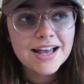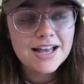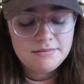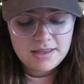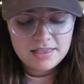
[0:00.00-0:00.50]

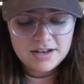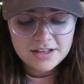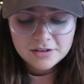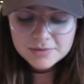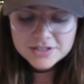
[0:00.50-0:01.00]
Um, and then
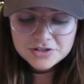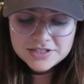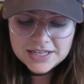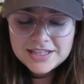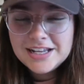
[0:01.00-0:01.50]
another mystery
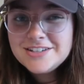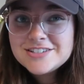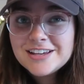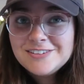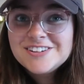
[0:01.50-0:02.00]
set that I
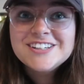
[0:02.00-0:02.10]
just kind of